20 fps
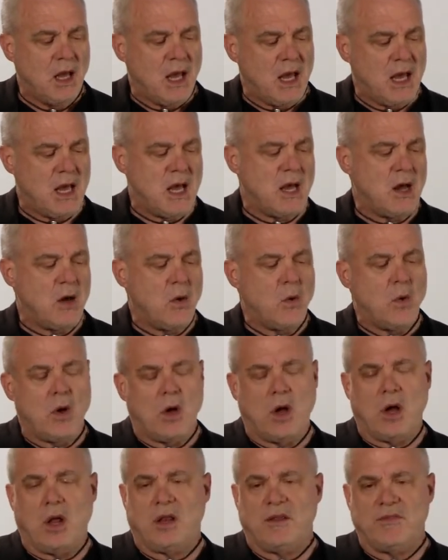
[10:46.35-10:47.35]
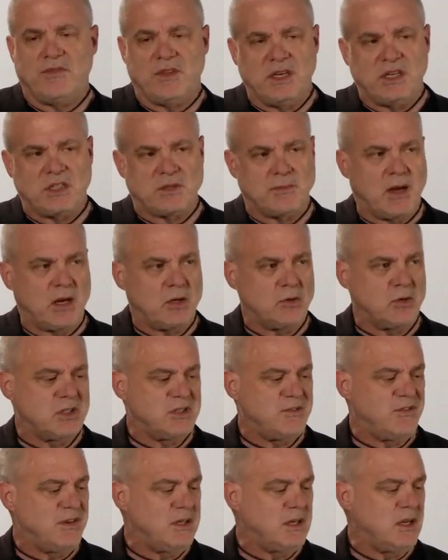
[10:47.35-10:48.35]
how all of these
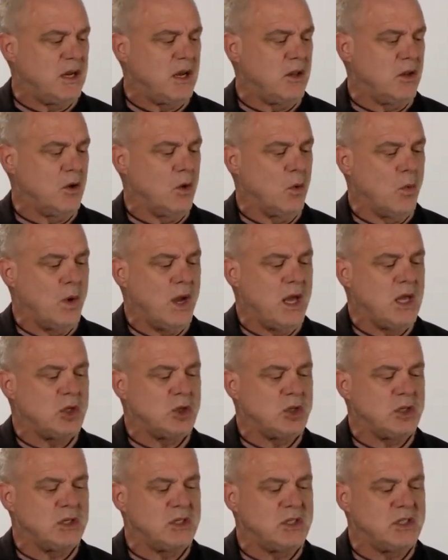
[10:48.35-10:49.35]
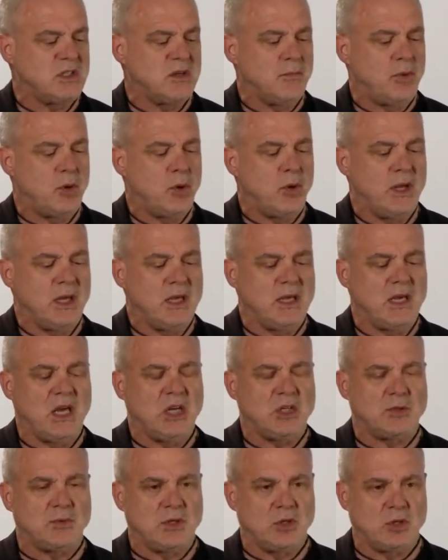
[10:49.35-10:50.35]
metrics fit together, wages, employee
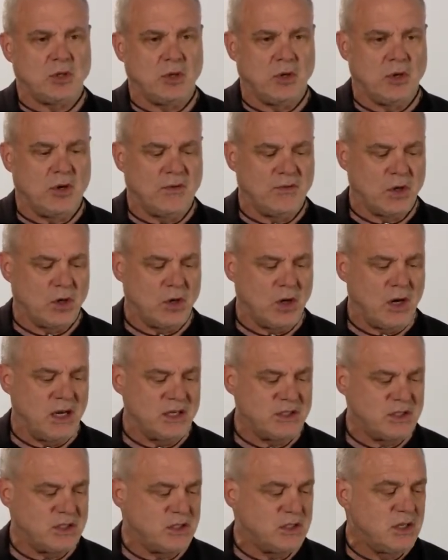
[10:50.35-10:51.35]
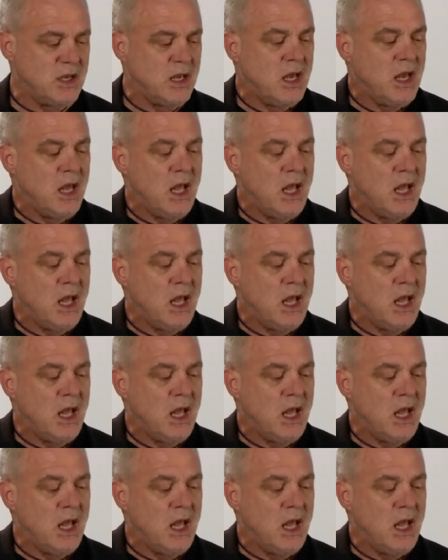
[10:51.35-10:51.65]
engagement, and turnover costs.